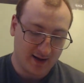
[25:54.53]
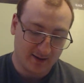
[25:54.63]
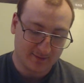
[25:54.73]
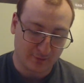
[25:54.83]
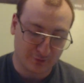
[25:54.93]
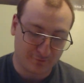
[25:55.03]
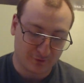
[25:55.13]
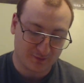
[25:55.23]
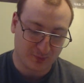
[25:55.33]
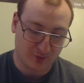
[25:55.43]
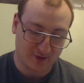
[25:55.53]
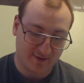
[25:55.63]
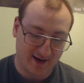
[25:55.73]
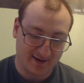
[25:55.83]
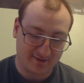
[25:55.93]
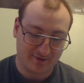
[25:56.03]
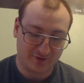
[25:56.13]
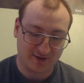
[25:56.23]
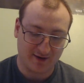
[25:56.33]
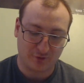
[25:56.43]
Delta Force boarded the NS-7
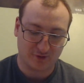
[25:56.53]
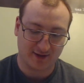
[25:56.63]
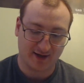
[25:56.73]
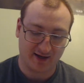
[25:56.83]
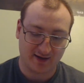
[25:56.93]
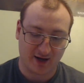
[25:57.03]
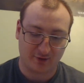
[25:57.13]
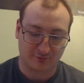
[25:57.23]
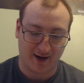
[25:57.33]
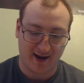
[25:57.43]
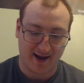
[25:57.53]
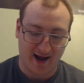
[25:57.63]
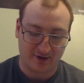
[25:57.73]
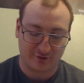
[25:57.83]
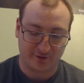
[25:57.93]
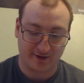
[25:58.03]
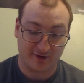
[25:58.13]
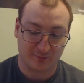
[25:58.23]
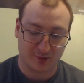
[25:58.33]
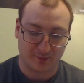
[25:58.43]
T-14, and Ray activated his
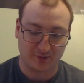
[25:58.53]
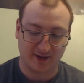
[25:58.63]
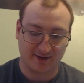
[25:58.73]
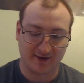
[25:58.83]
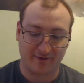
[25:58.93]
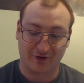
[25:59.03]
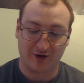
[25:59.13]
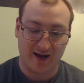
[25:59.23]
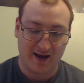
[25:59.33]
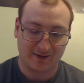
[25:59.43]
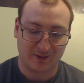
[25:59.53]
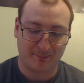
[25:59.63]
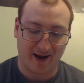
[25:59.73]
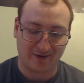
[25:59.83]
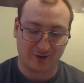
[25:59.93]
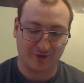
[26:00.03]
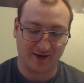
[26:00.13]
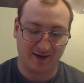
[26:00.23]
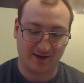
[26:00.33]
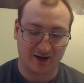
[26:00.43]
purple lightsaber to battle the
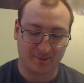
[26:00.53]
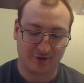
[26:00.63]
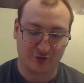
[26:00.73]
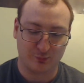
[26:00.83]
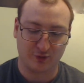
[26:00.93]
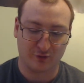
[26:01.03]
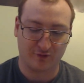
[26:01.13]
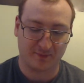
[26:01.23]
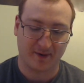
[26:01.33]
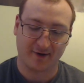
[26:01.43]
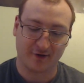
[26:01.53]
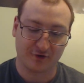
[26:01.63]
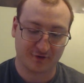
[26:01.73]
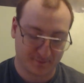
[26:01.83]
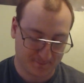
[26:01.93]
incoming supernova spiders.